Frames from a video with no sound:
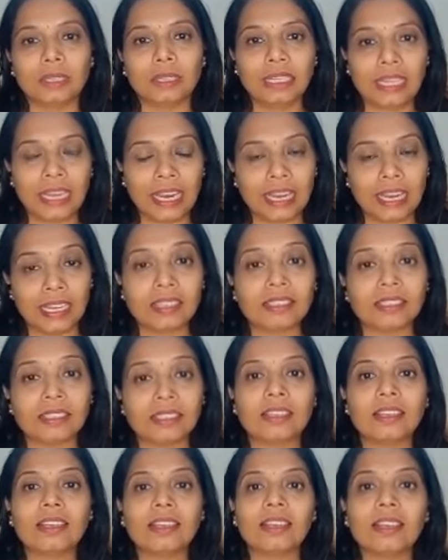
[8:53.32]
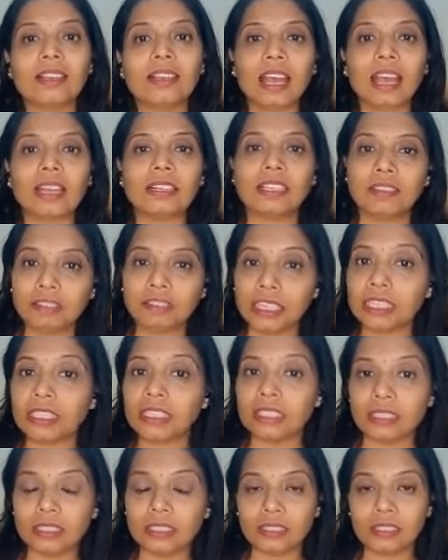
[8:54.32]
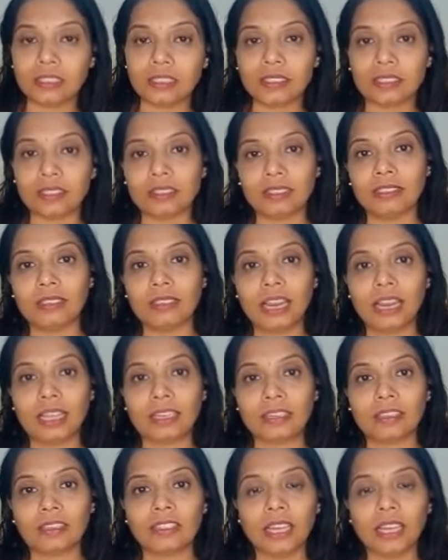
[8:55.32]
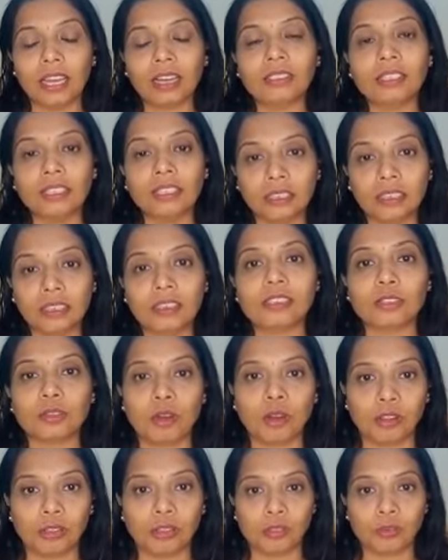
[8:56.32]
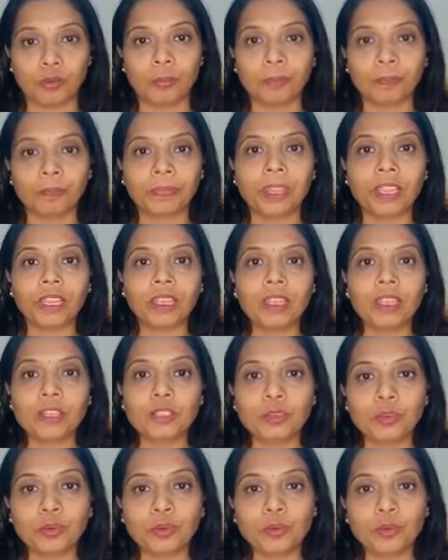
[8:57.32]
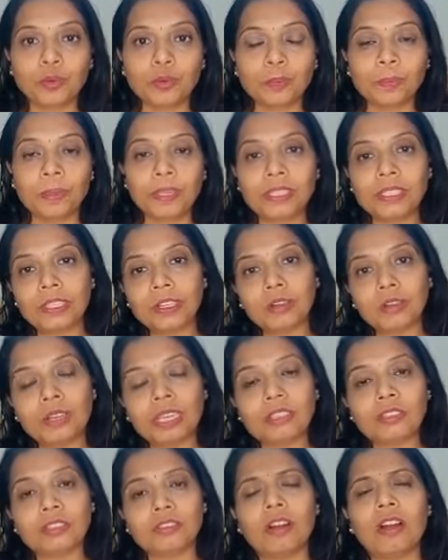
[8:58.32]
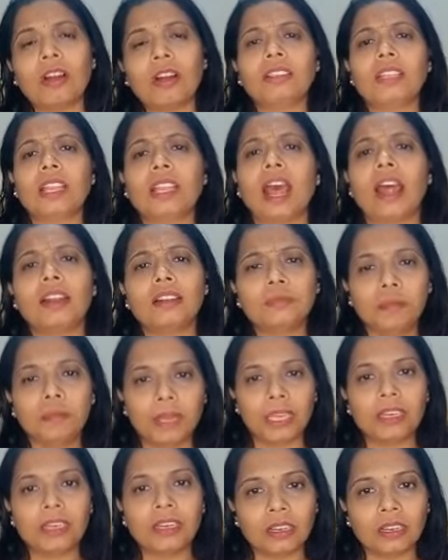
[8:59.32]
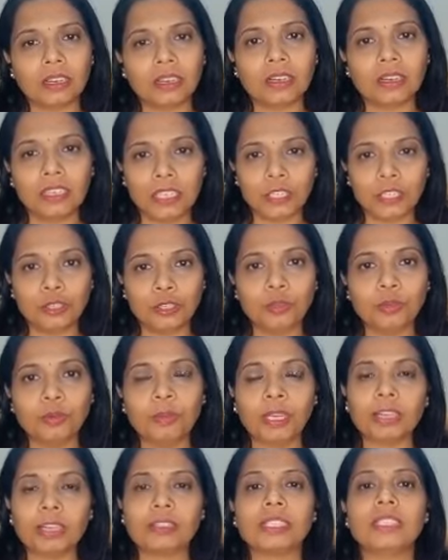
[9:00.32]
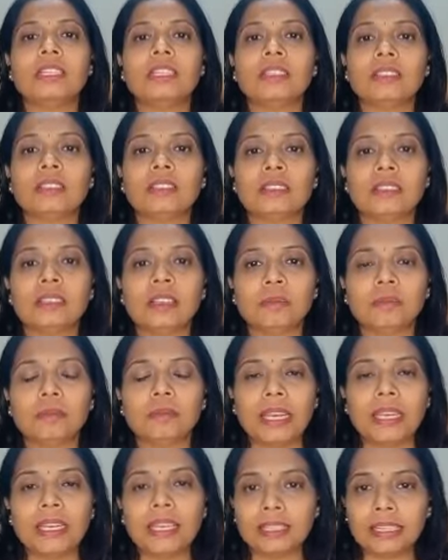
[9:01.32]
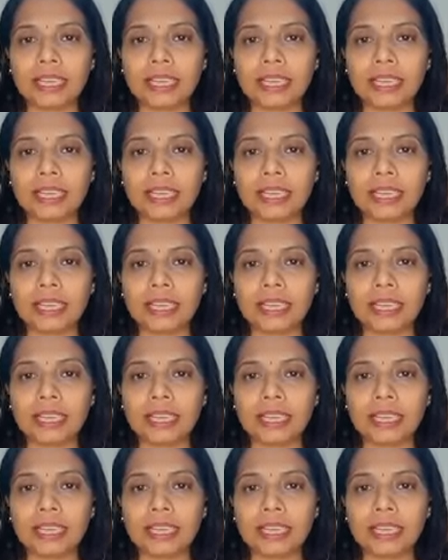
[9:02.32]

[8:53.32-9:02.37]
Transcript: ladies, and even like young girls also. So PCOD is not that big a issue, because it is many